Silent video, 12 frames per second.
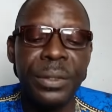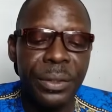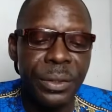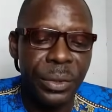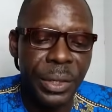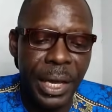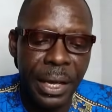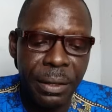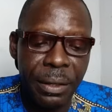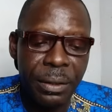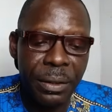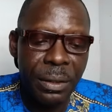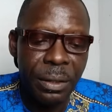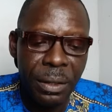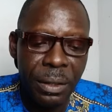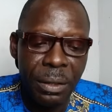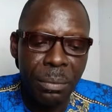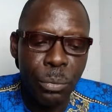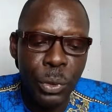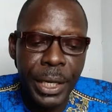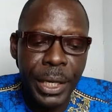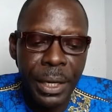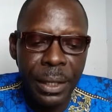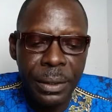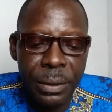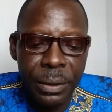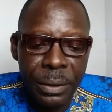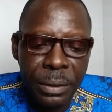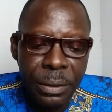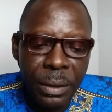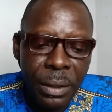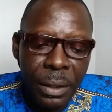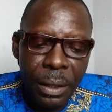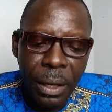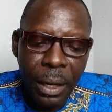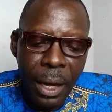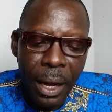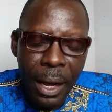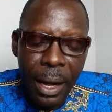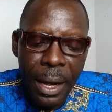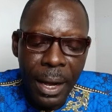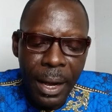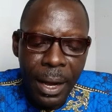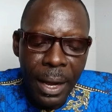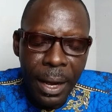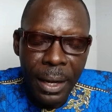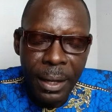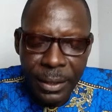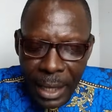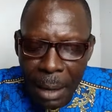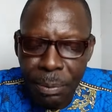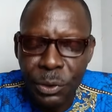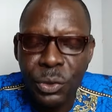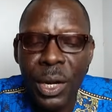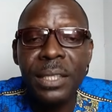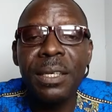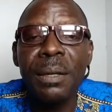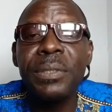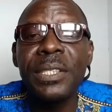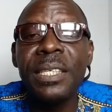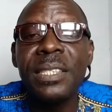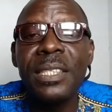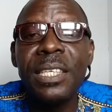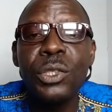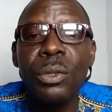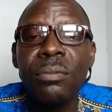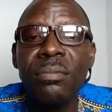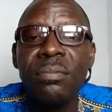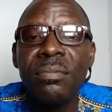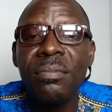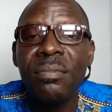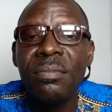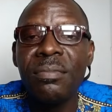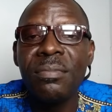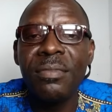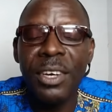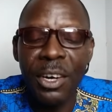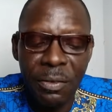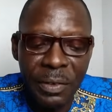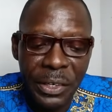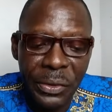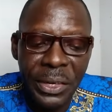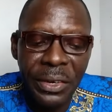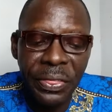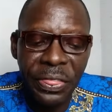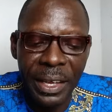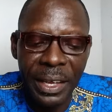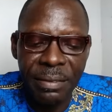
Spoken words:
Okay? Model is abstract representation of the real thing.